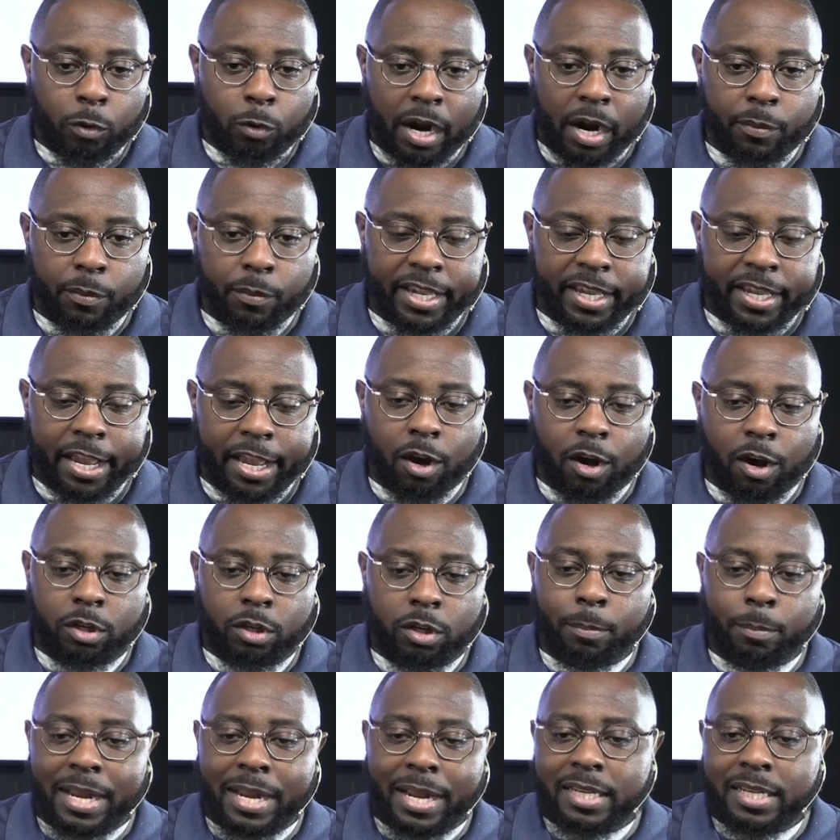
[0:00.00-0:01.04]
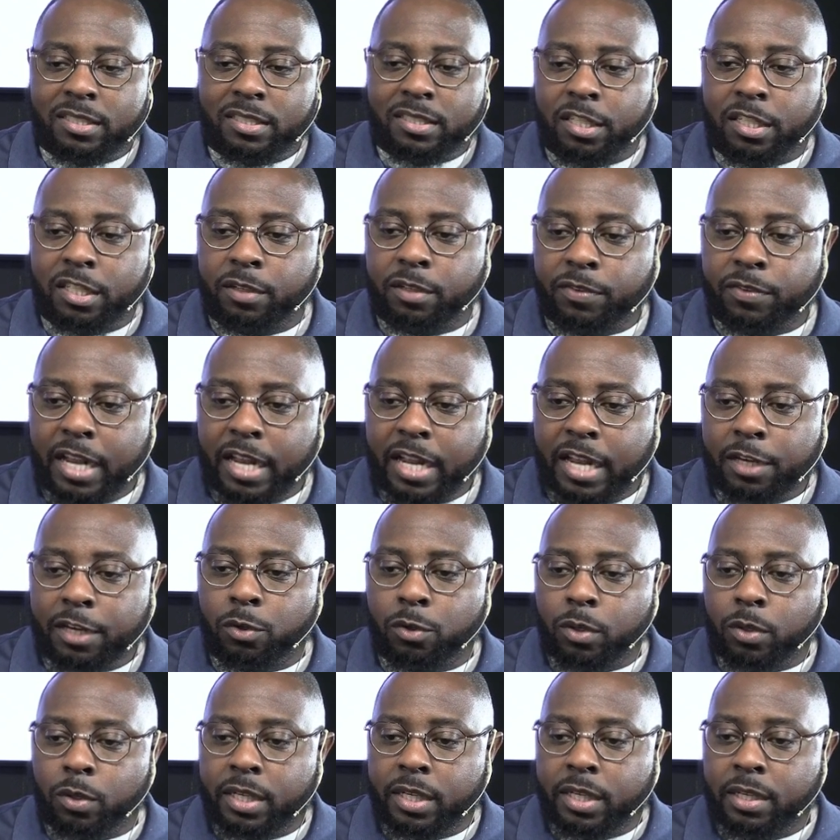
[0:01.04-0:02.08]
right? We can't call nobody a sinner for not
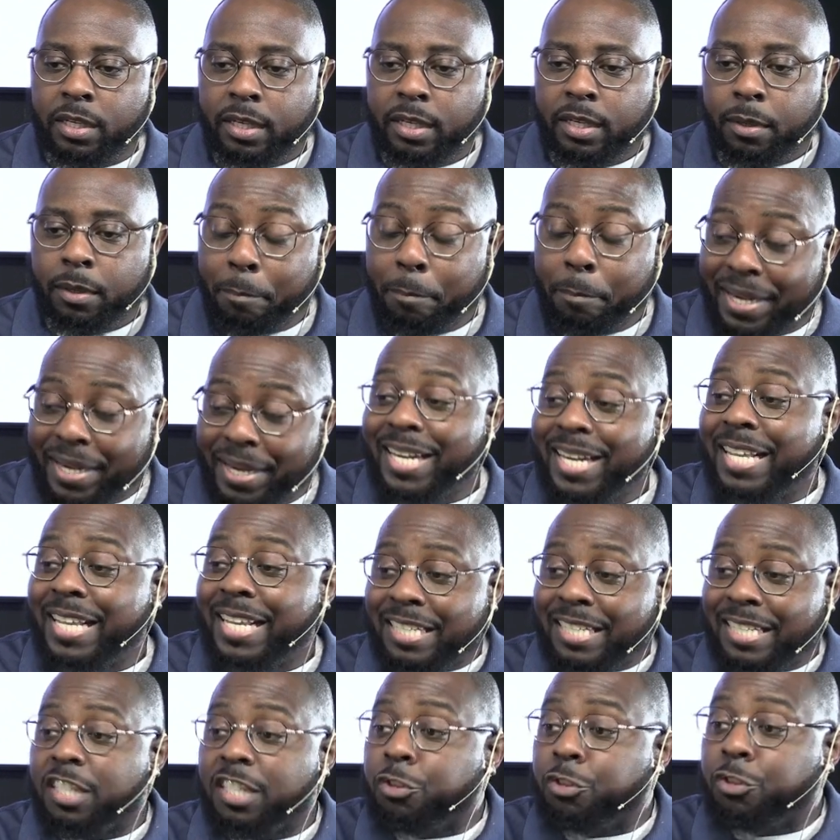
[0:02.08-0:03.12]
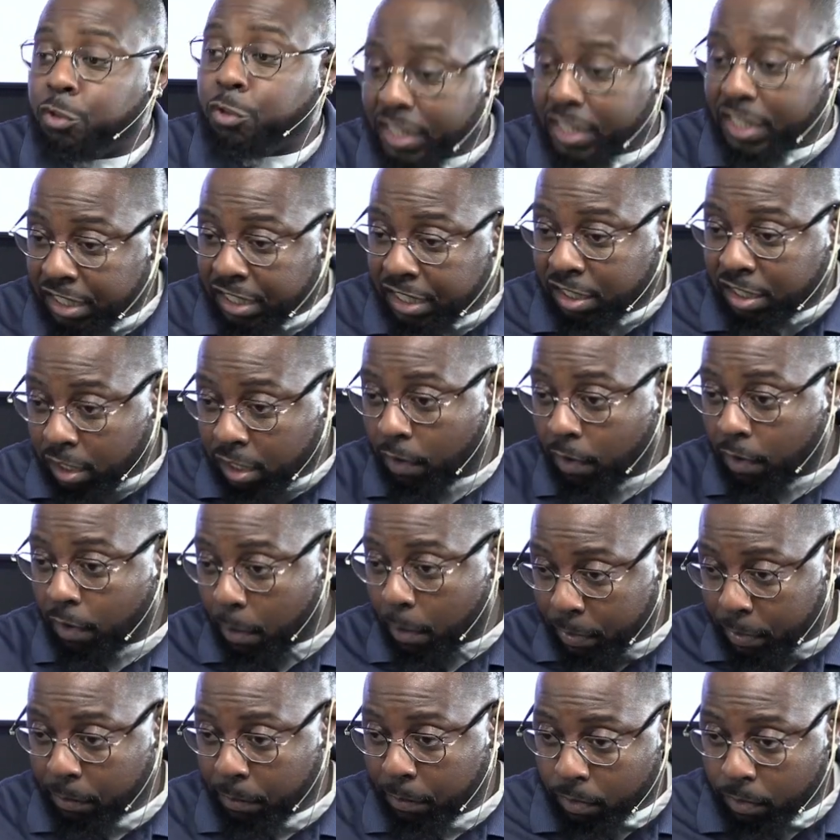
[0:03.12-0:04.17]
doing it, but it is a tradition of
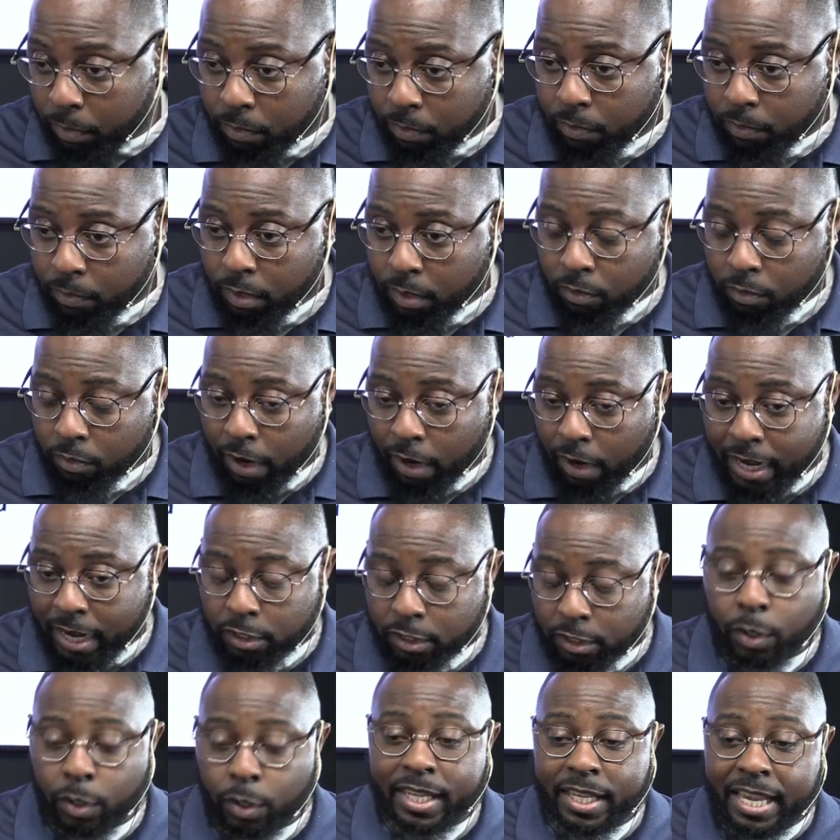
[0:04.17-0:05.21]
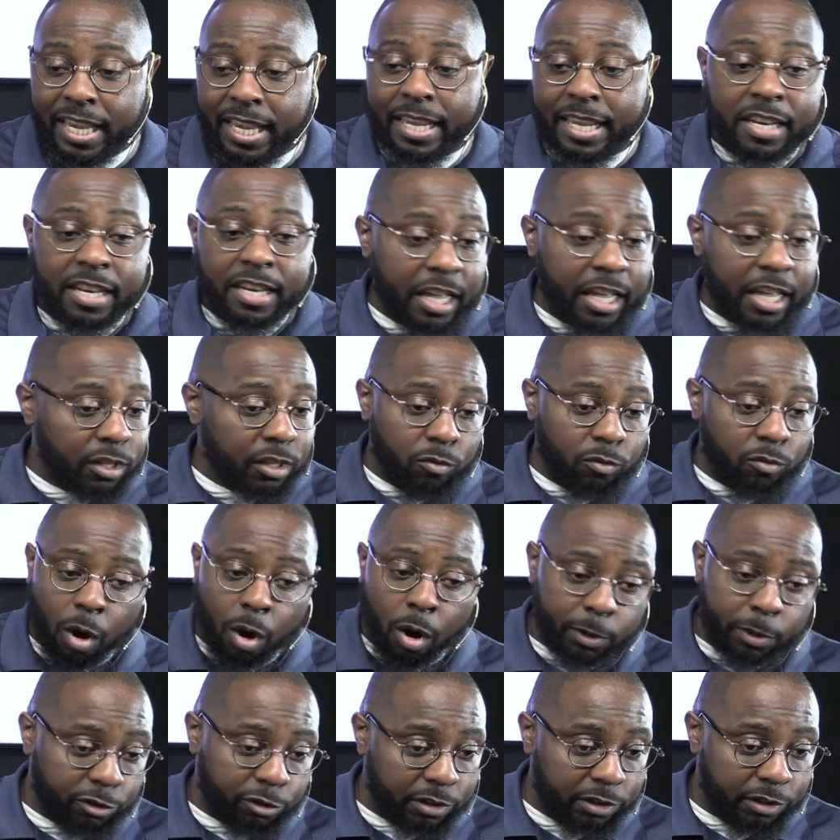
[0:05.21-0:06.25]
our people, right? So again, nothing
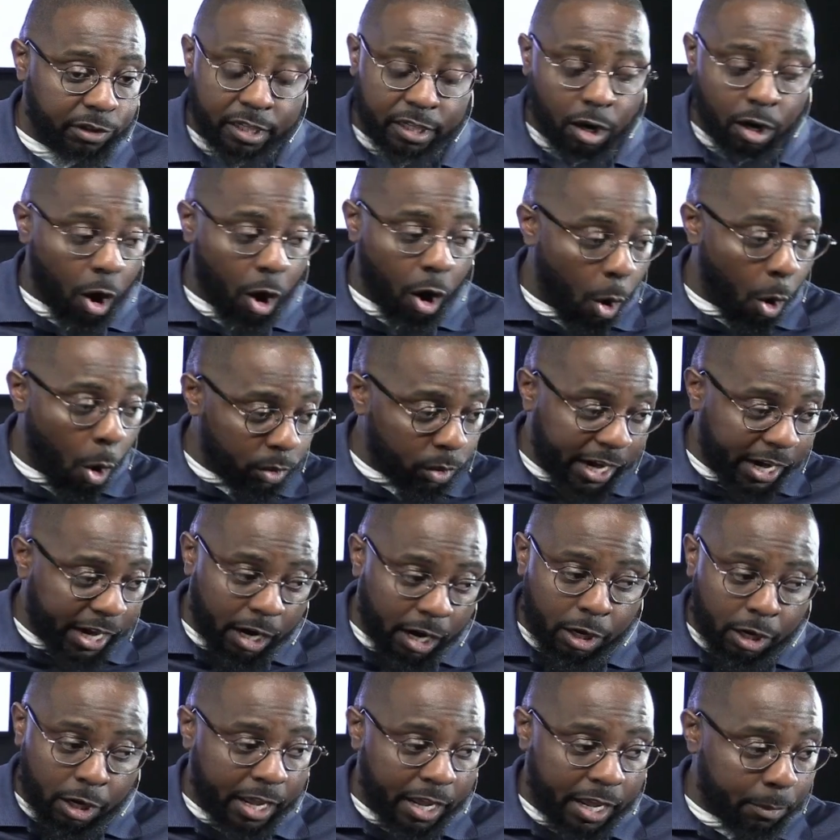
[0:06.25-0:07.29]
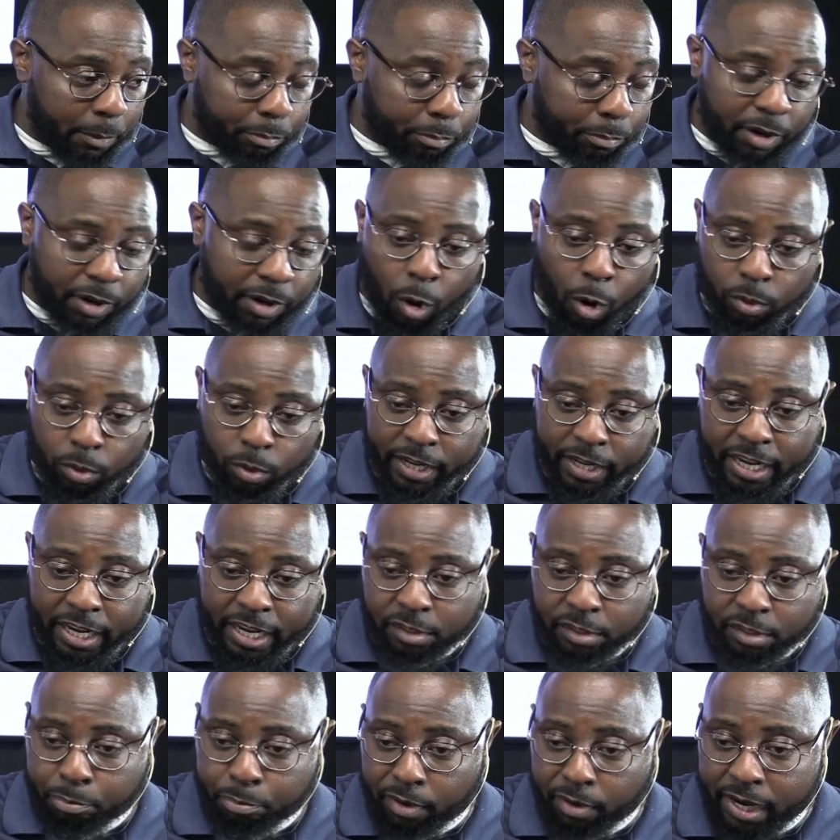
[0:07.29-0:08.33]
wrong with tradition. Holding hand and holding
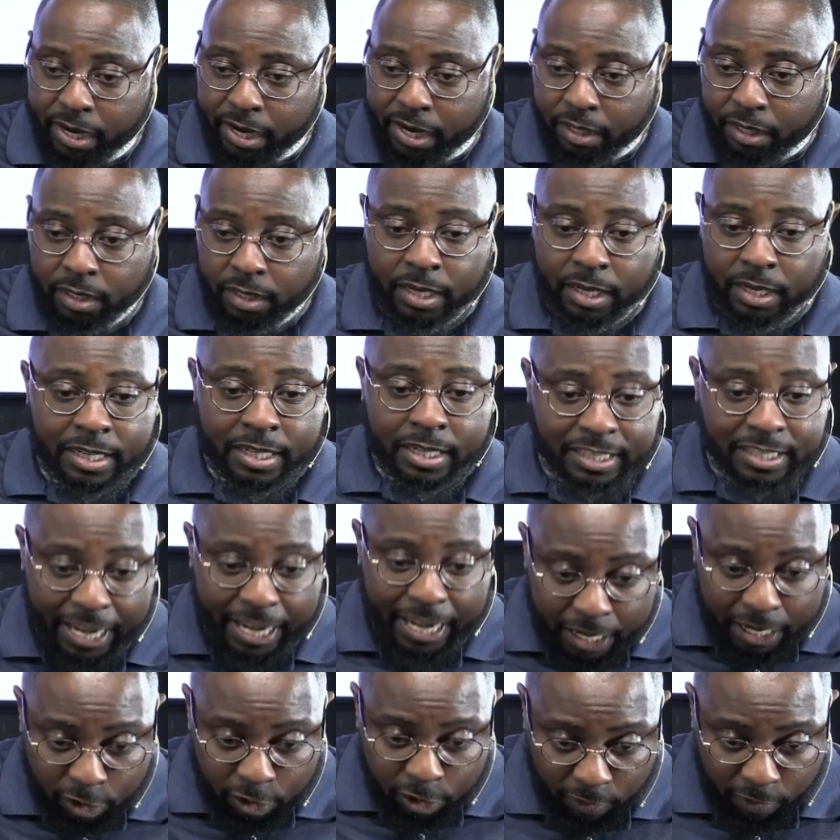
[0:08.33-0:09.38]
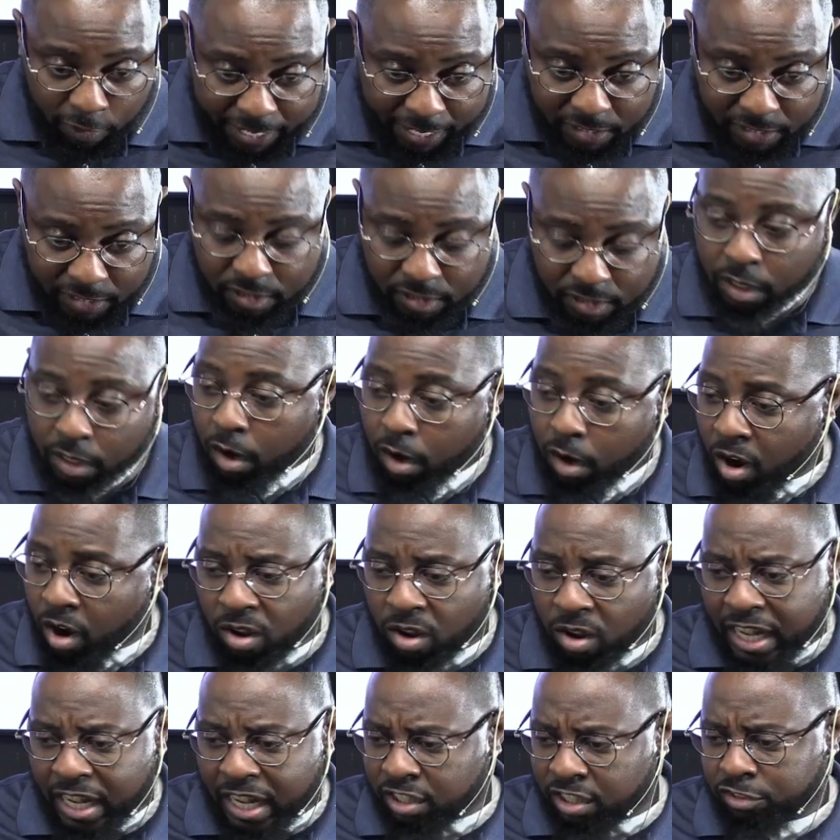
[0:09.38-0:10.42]
hands and praying, saying grace,
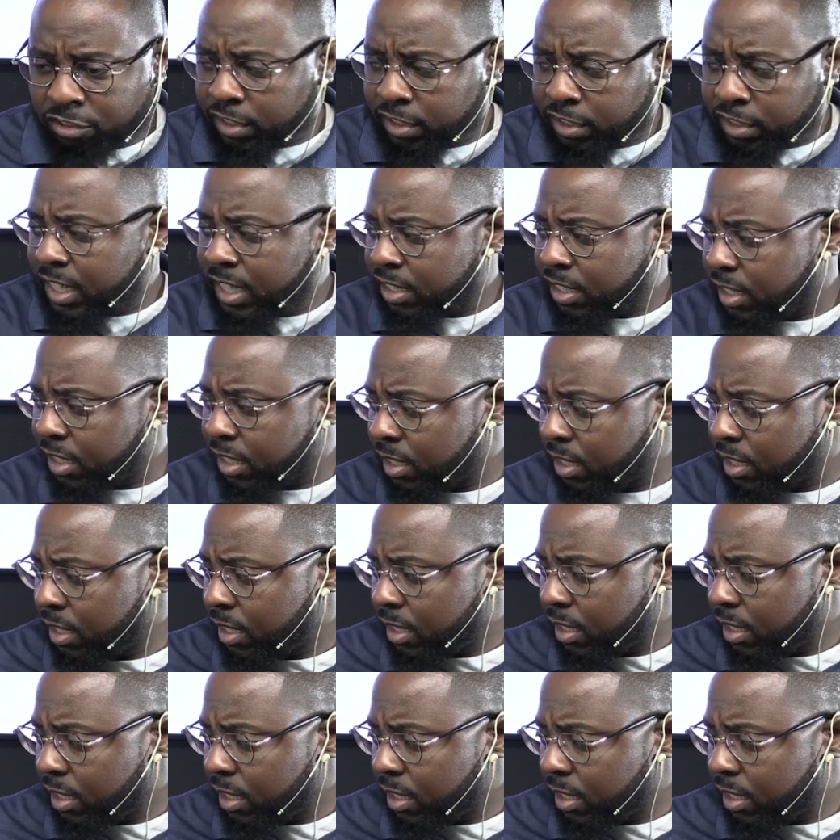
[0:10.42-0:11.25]
all that's a tradition.